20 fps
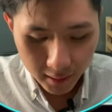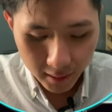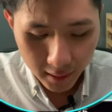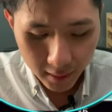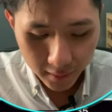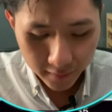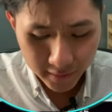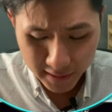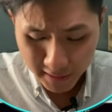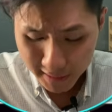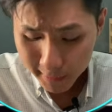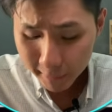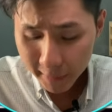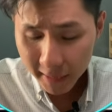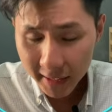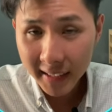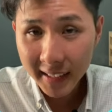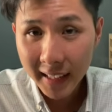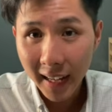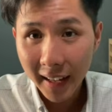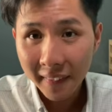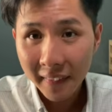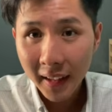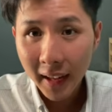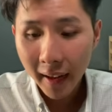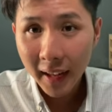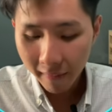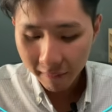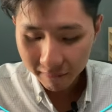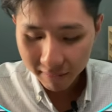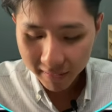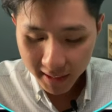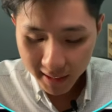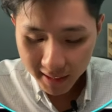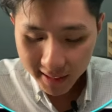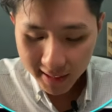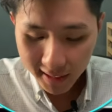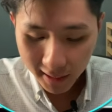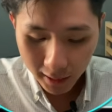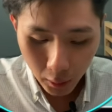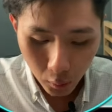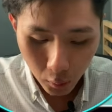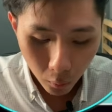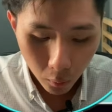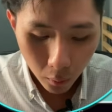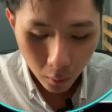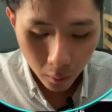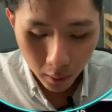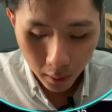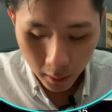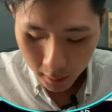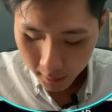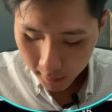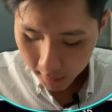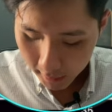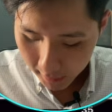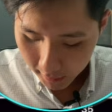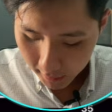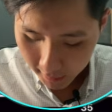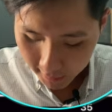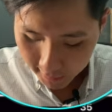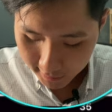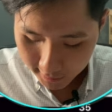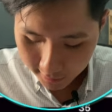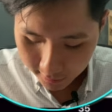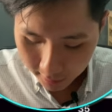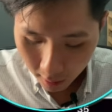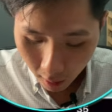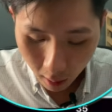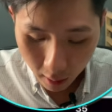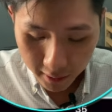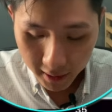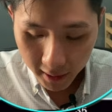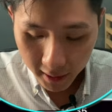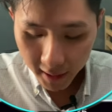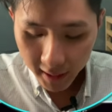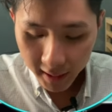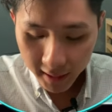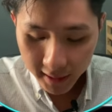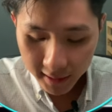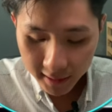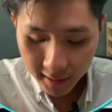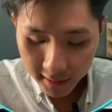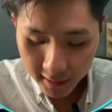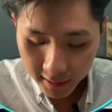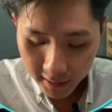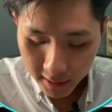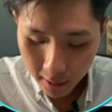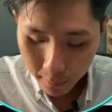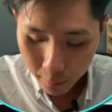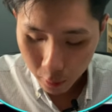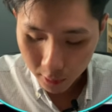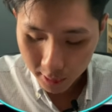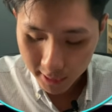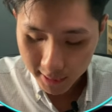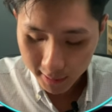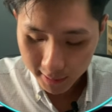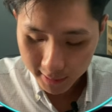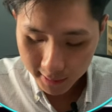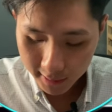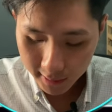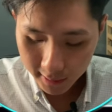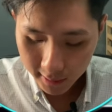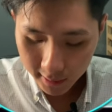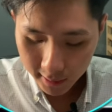This means that this cycle is not a linear process.